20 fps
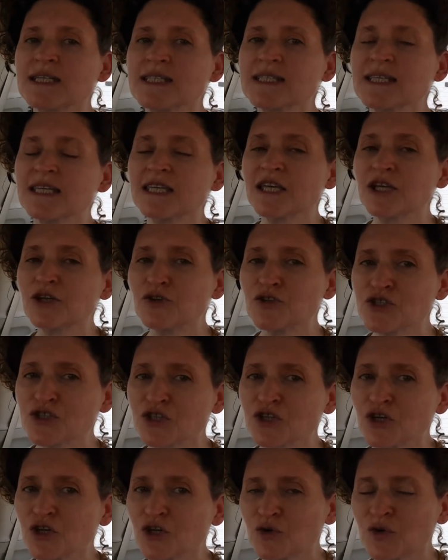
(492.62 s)
years
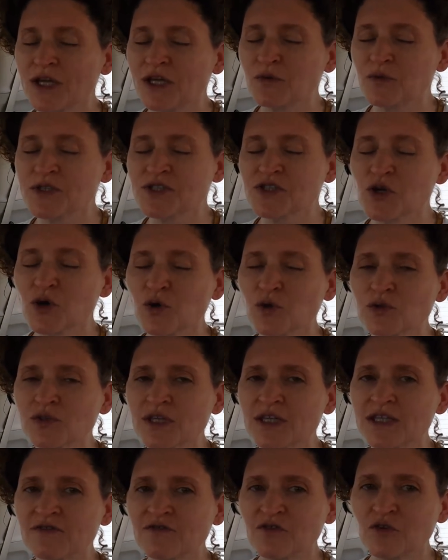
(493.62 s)
ago it was
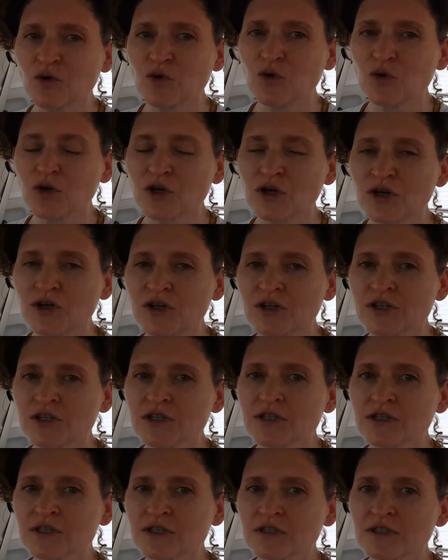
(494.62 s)
only for
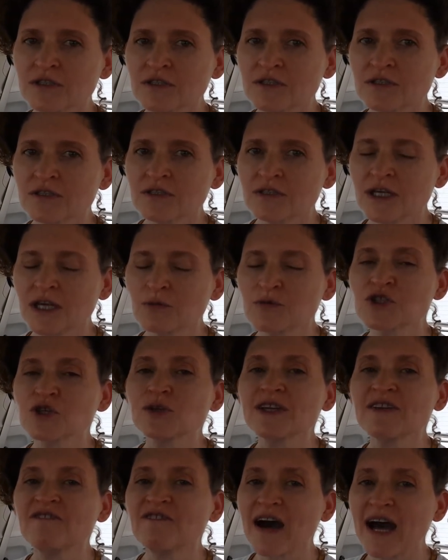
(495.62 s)
it was only
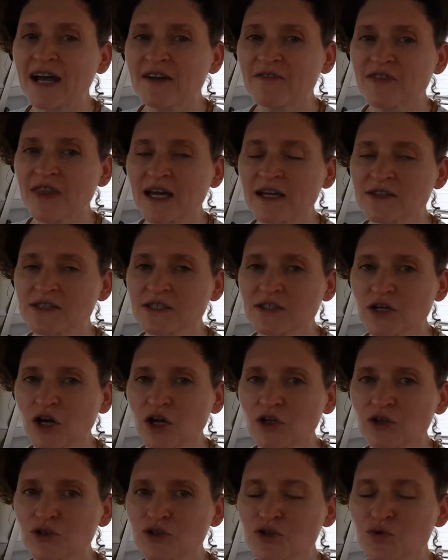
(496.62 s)

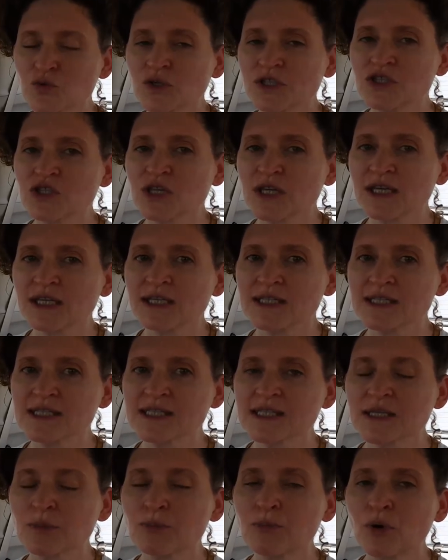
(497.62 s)
$5,000, which is
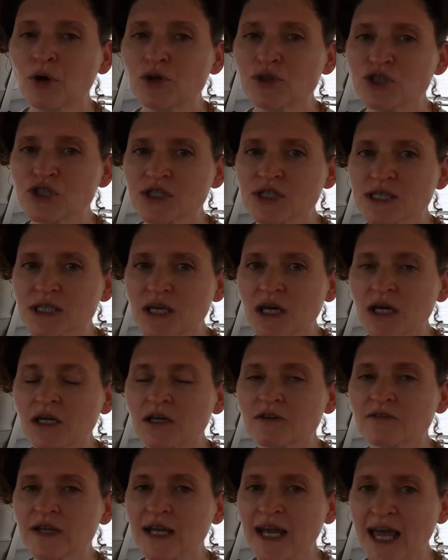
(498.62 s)
the purchase of
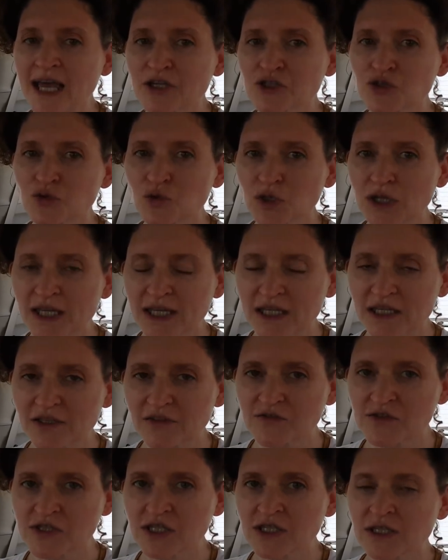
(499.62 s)
an actual
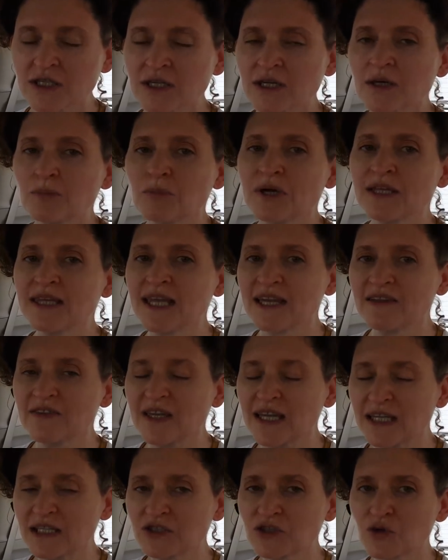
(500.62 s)
lift, but they've
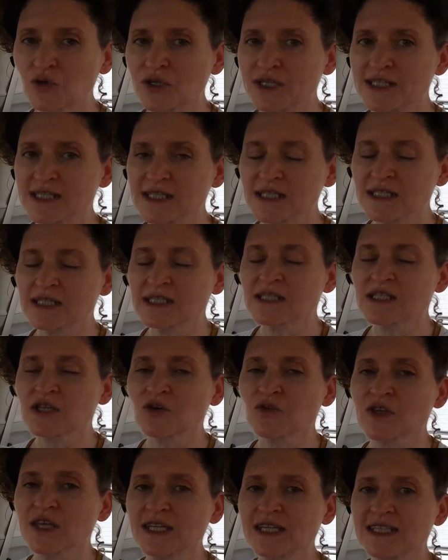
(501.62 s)
increased it so
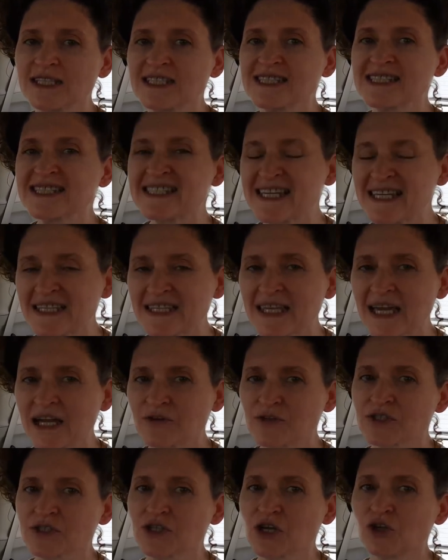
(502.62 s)
that it is
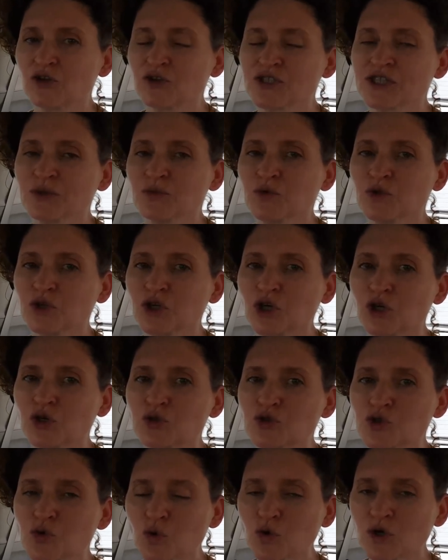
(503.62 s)
$10,000 it will go
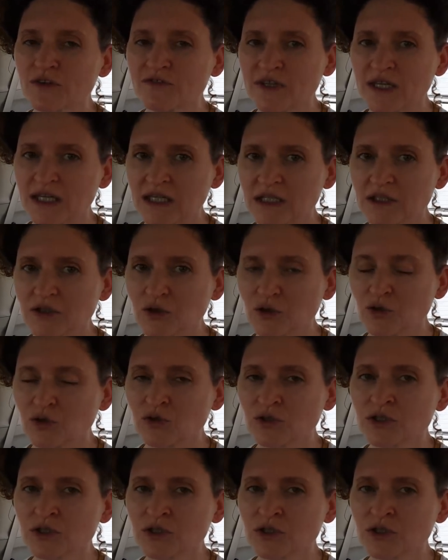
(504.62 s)
toward a vehicle.